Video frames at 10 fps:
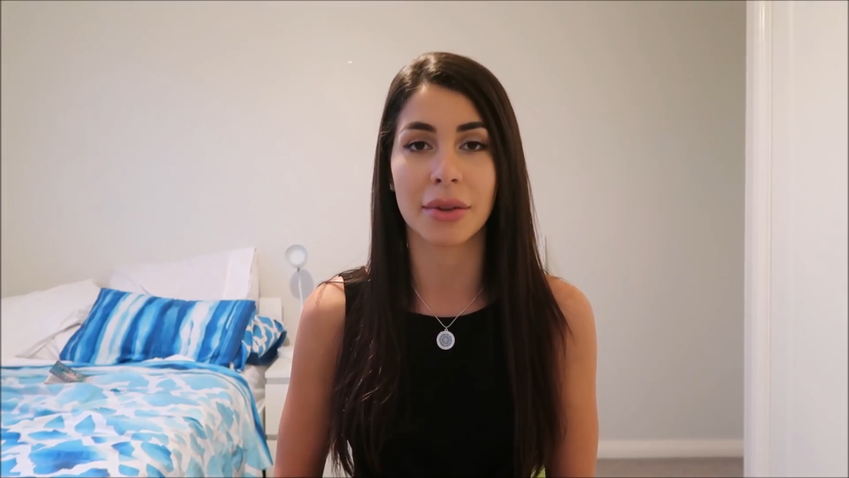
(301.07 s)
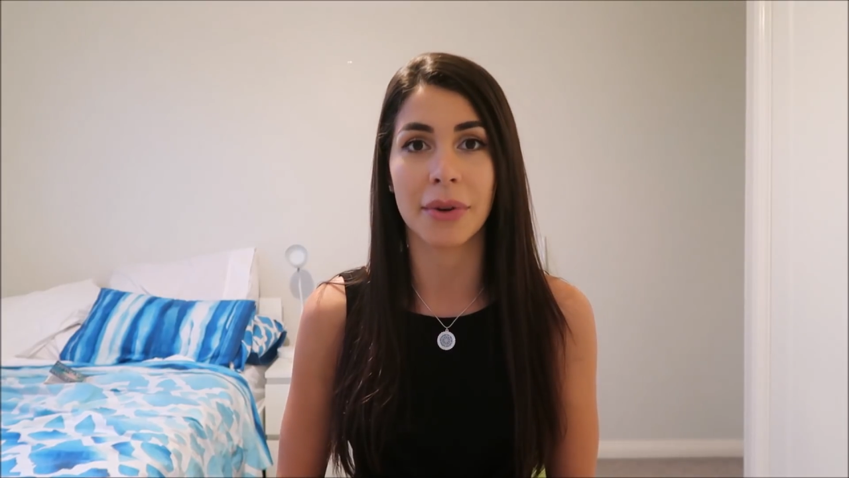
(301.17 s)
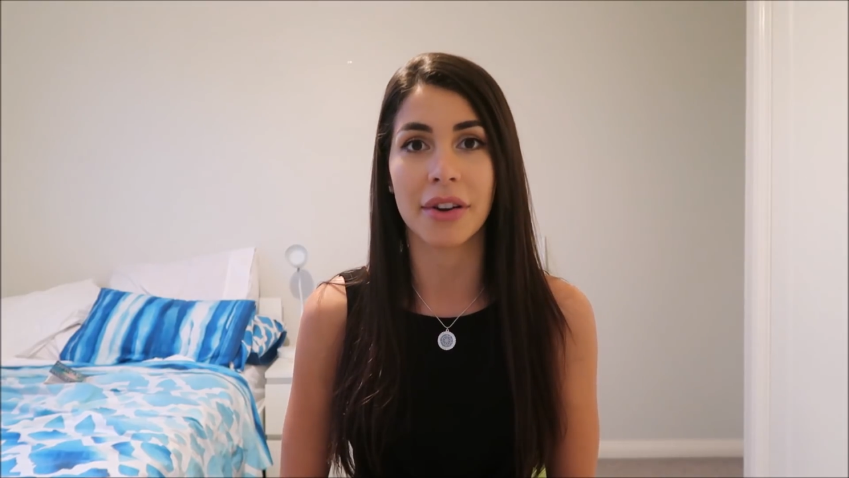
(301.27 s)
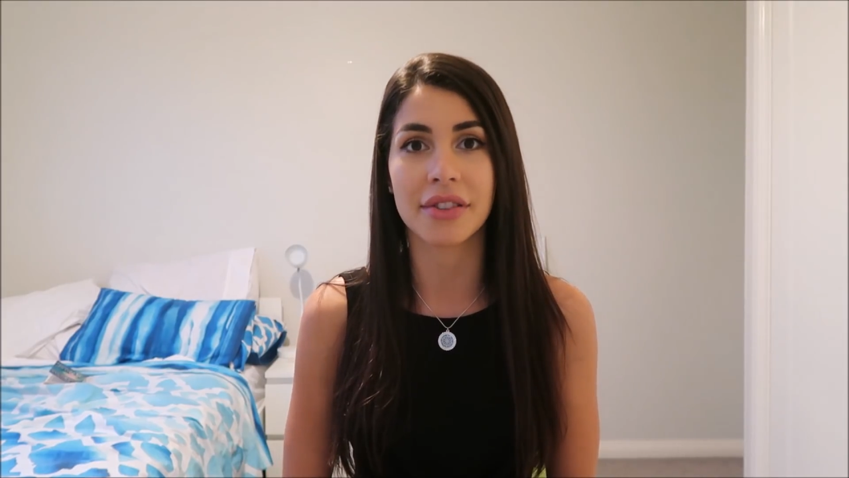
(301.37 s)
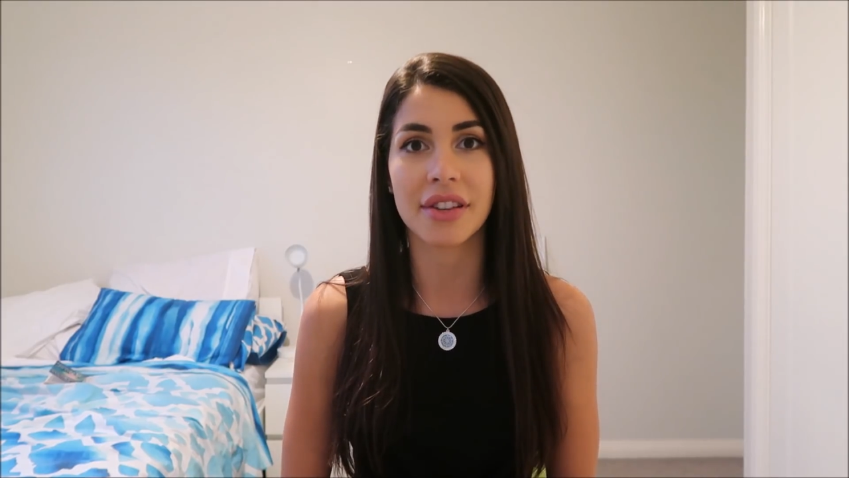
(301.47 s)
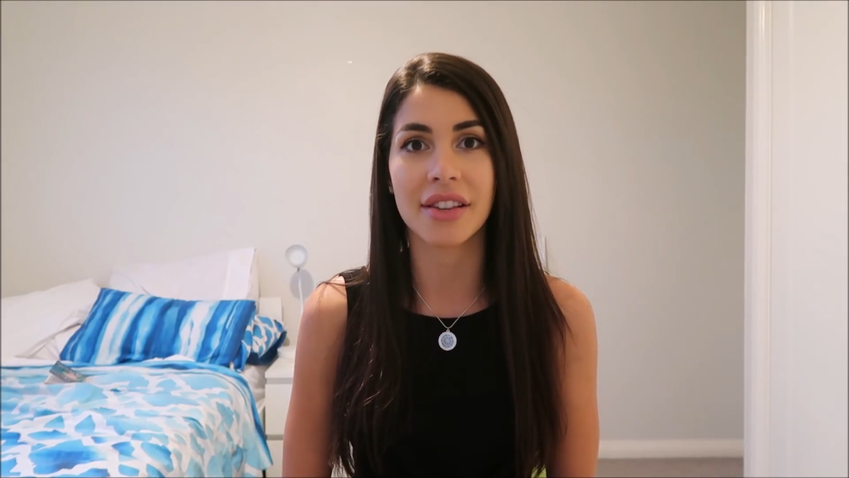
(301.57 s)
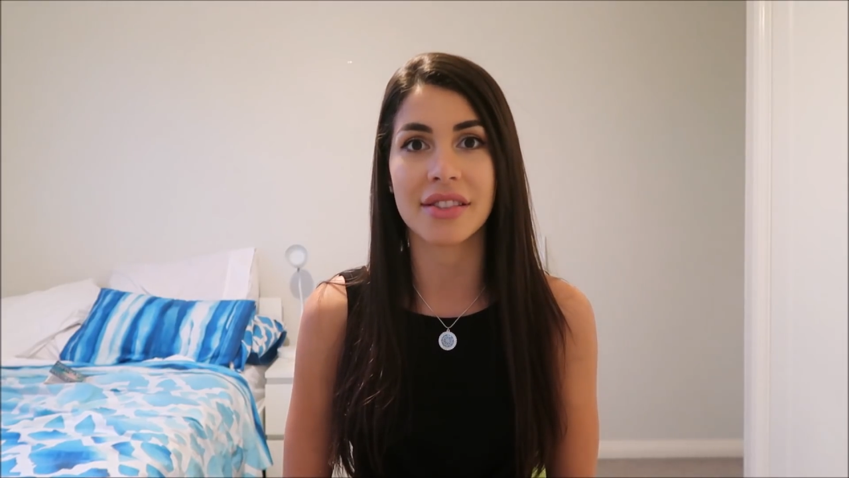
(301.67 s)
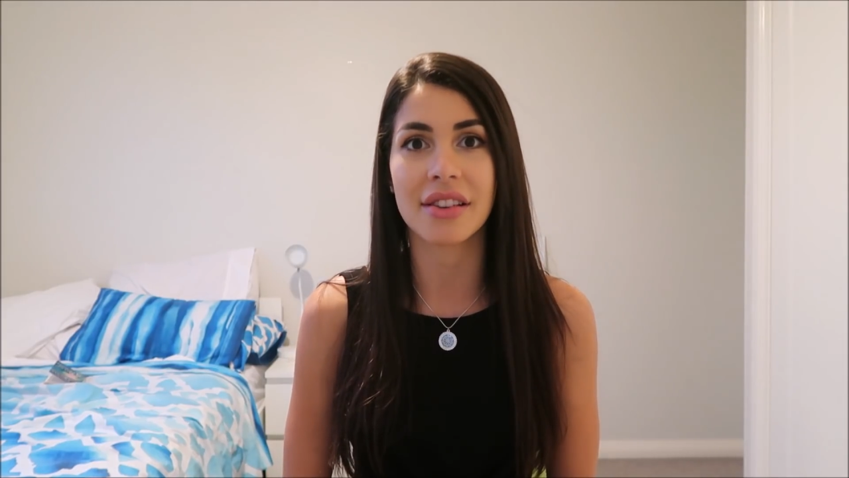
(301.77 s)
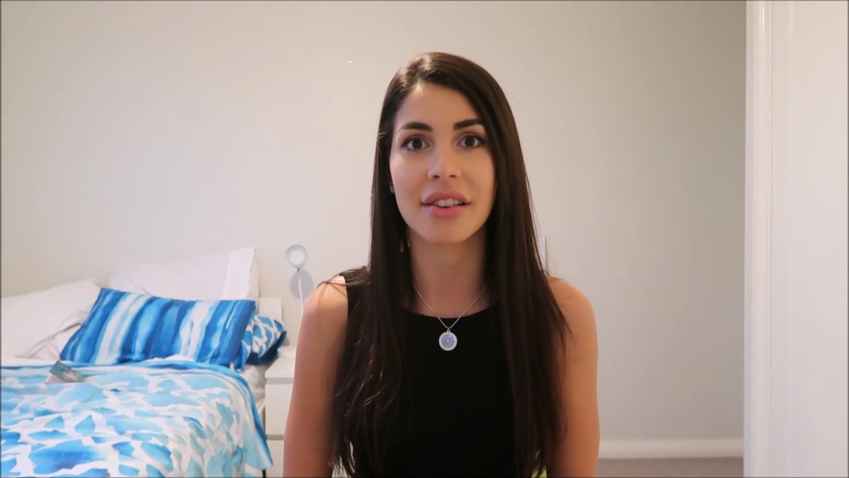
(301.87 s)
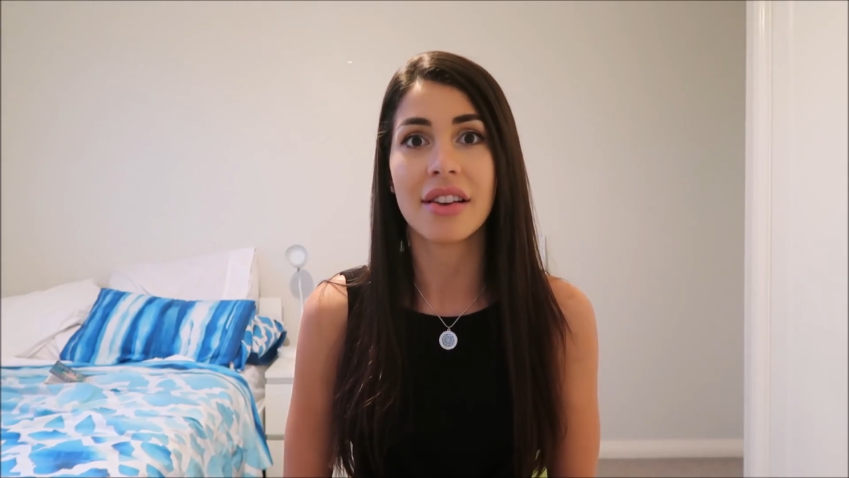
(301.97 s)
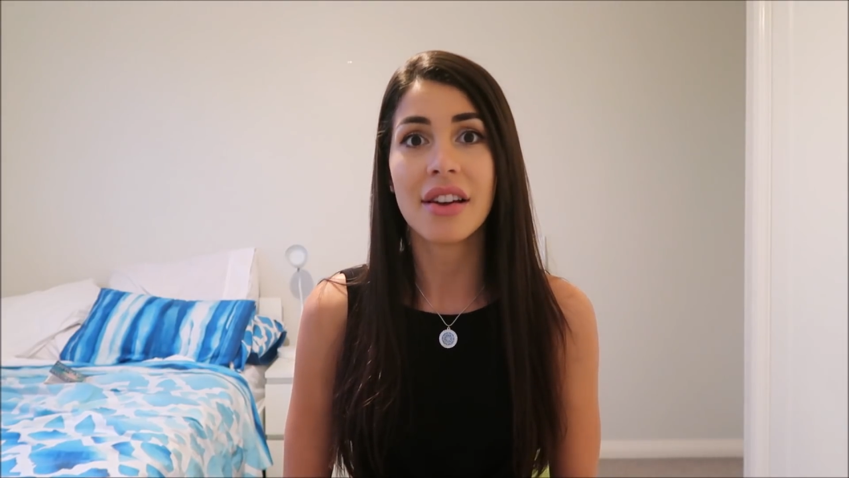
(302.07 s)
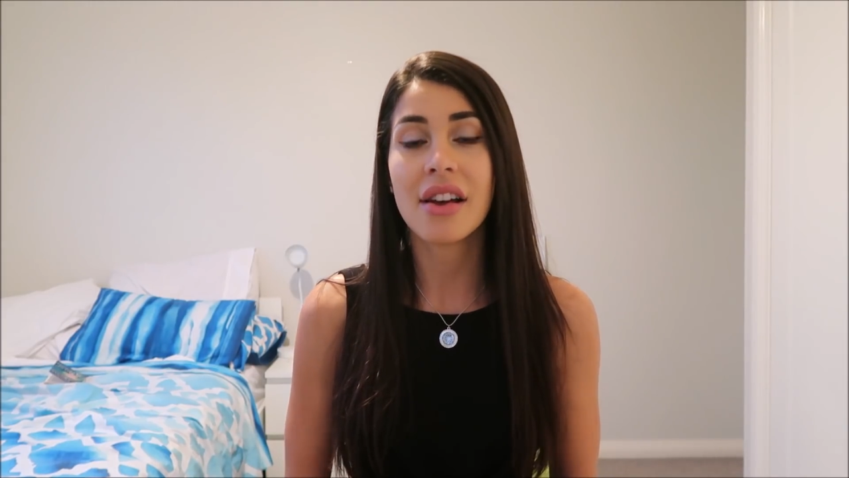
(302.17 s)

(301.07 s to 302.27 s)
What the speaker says: in the process. And